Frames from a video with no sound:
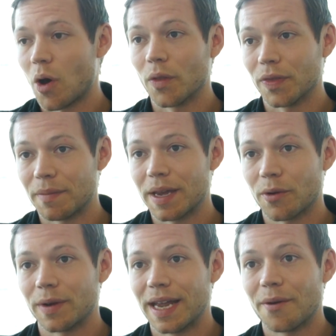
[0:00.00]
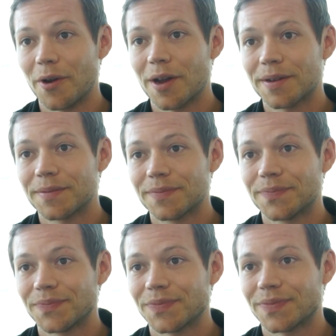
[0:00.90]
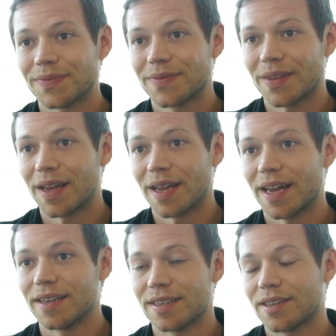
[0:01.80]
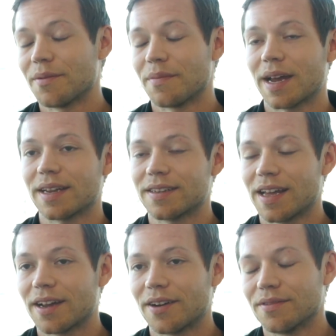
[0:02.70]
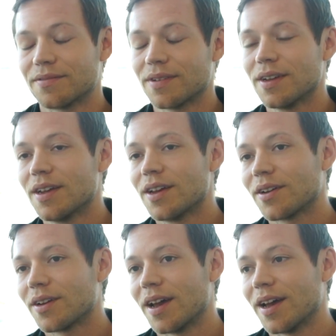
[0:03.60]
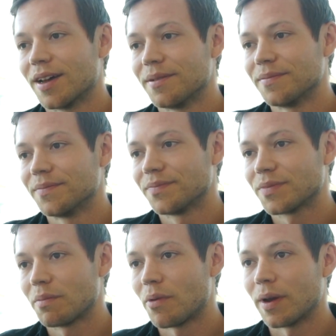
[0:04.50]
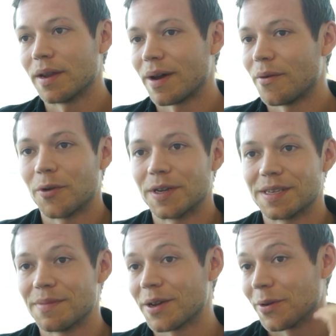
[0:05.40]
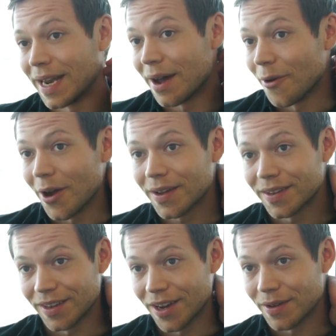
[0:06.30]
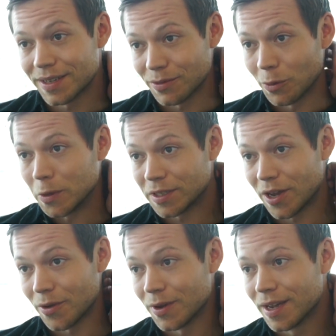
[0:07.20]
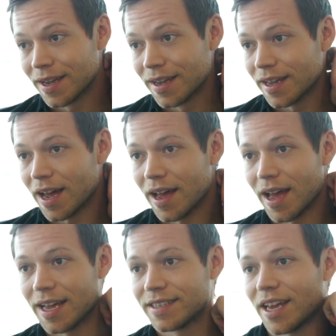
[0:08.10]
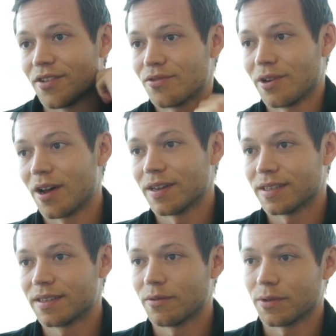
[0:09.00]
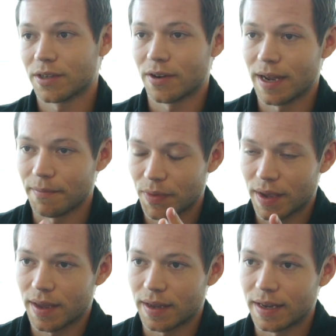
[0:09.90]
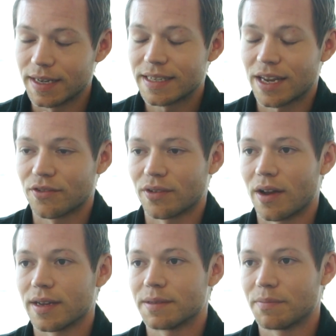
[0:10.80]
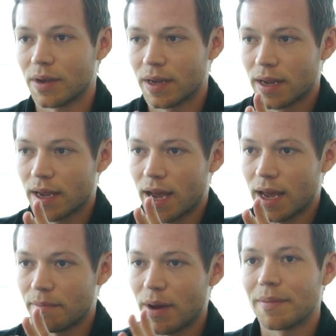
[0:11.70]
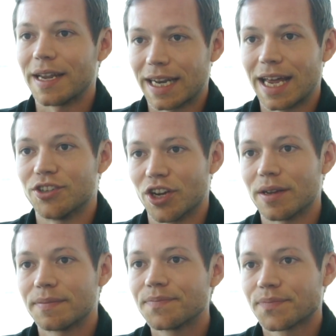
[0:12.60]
on the Bitcoin network. Mm-hmm. And to come back to that kind of um, point about what is the Bitcoin network, you know, it's also uh, a centralized, or sorry, a, a decentralized but a uh, public ledger